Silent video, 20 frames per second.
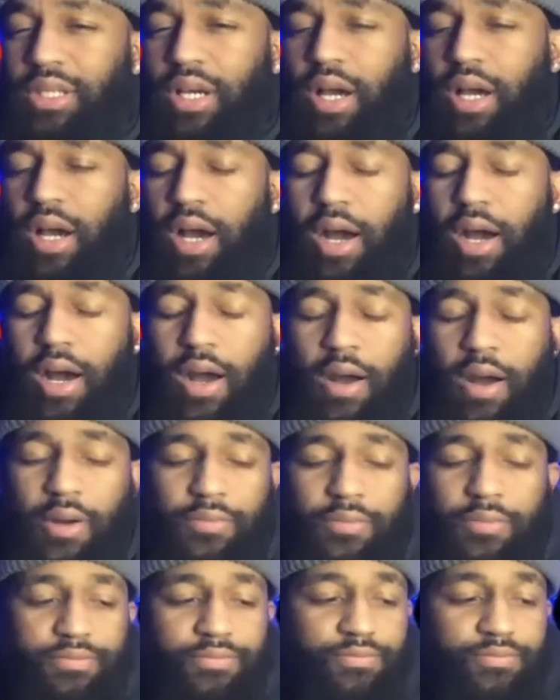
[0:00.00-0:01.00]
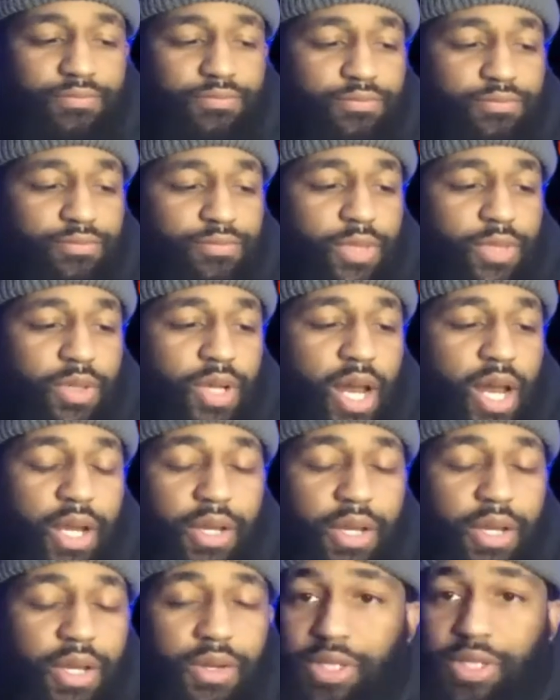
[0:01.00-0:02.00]
Um, they're not
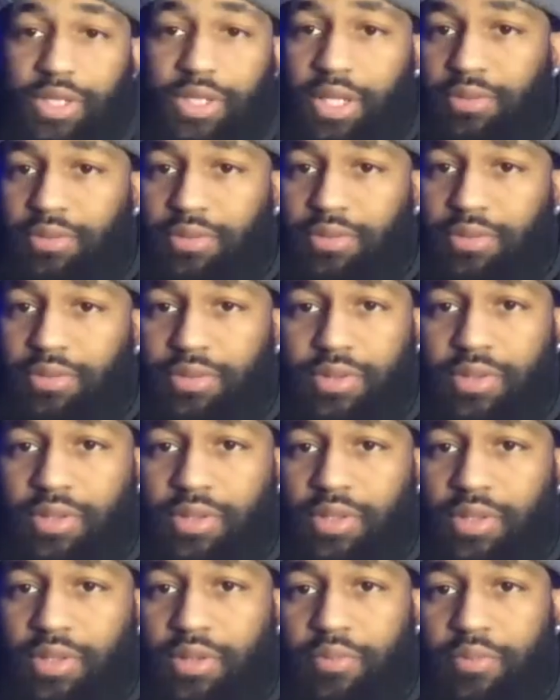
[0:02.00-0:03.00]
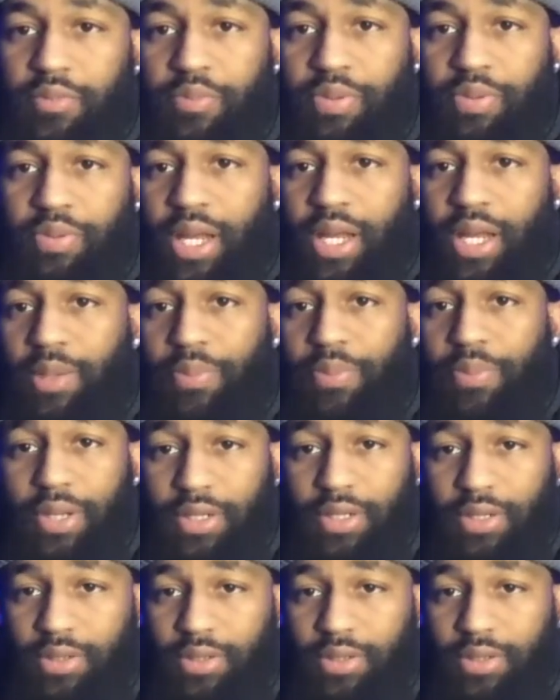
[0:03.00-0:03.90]
using Penelope.